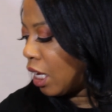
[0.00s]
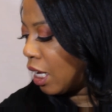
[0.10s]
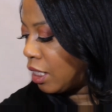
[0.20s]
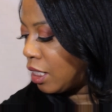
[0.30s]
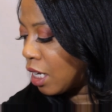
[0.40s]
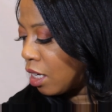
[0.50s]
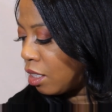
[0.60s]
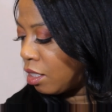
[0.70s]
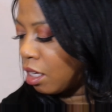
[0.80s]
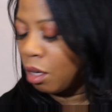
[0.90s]
It
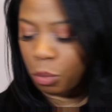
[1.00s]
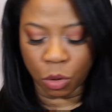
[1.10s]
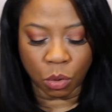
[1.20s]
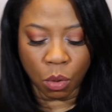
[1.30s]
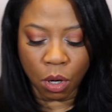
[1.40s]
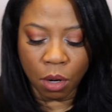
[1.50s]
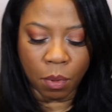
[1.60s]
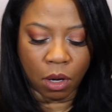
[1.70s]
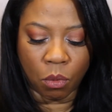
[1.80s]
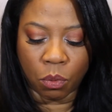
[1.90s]
does
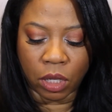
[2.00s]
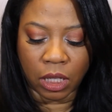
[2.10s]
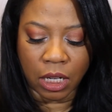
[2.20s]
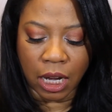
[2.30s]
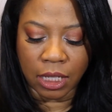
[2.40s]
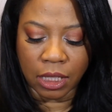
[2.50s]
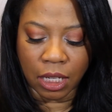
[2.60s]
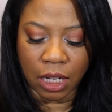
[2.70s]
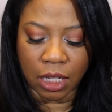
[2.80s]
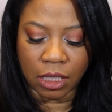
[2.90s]
absorb really
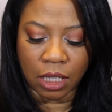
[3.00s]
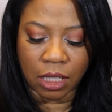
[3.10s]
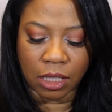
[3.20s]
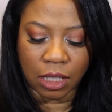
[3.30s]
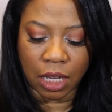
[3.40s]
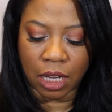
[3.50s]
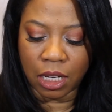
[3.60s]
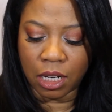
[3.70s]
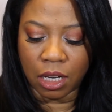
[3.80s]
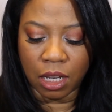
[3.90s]
nicely into the
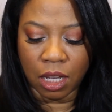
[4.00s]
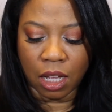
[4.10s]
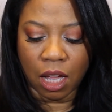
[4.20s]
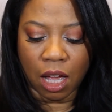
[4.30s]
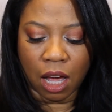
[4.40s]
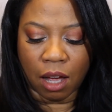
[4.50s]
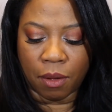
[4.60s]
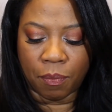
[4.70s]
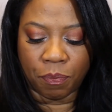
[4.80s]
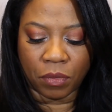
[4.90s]
skin.
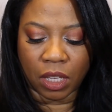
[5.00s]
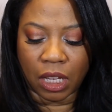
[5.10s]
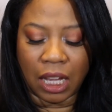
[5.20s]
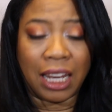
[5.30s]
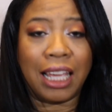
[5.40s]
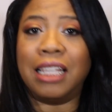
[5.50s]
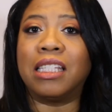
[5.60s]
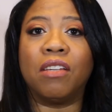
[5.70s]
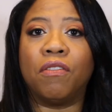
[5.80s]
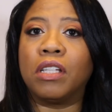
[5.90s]
It
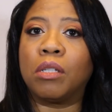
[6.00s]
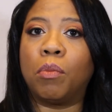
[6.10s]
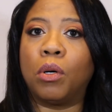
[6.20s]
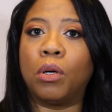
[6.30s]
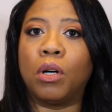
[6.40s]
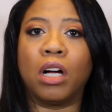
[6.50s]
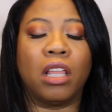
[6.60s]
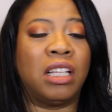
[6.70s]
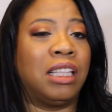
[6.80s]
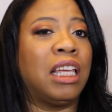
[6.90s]
is invisible.
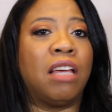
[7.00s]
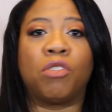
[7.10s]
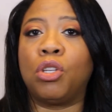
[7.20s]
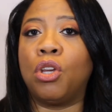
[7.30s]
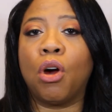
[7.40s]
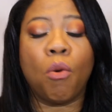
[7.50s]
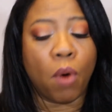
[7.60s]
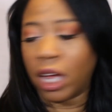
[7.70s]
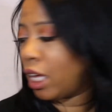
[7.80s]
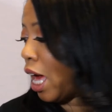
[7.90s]
It leaves no
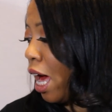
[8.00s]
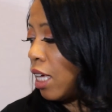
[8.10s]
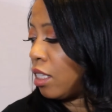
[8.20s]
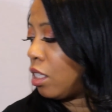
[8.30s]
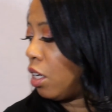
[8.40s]
white casts.